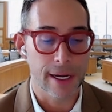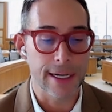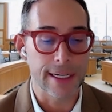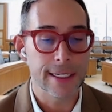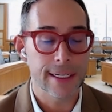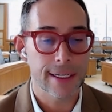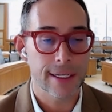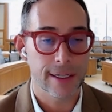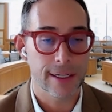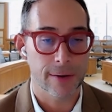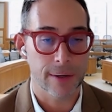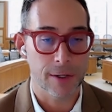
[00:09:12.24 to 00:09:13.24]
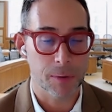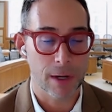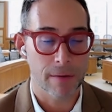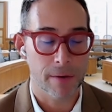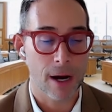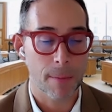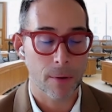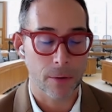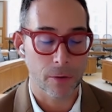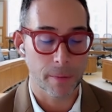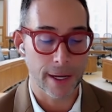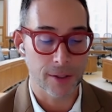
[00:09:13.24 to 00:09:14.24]
the idea here is we have a
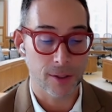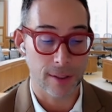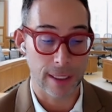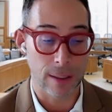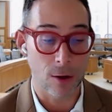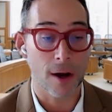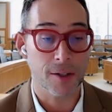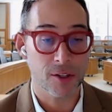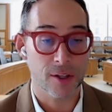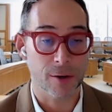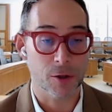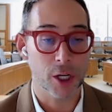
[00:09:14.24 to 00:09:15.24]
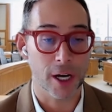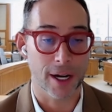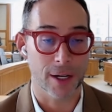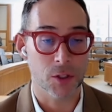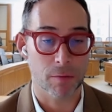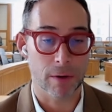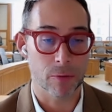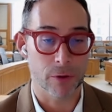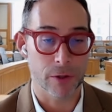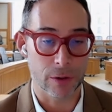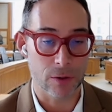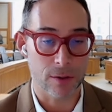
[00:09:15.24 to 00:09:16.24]
couple who basically lost their chance to
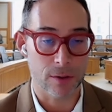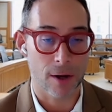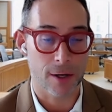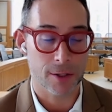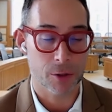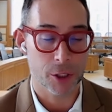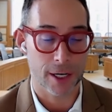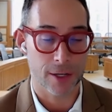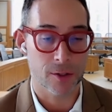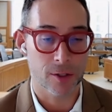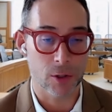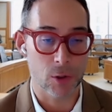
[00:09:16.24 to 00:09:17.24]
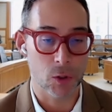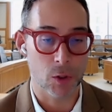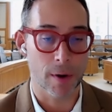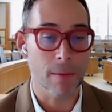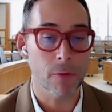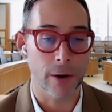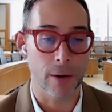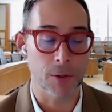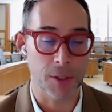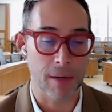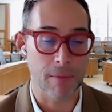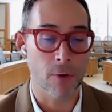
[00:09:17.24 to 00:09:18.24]
reproduce, lost their chance to use their
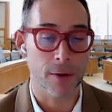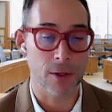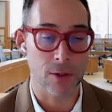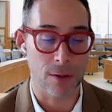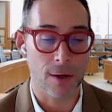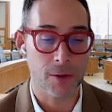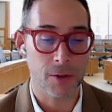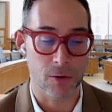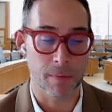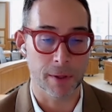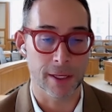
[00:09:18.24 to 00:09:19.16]
embryos, and they brought this lawsuit.